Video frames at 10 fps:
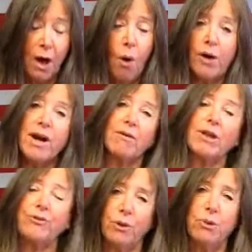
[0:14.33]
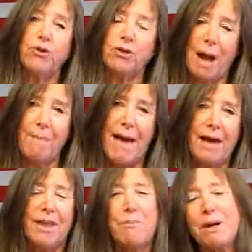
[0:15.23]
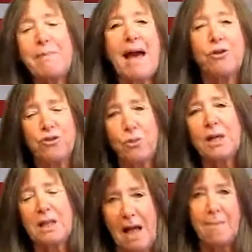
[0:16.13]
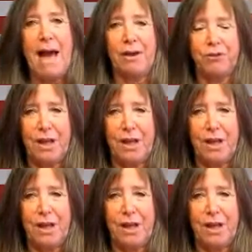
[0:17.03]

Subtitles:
Ordinarily, full moons are not bad. They bring matters to a climax.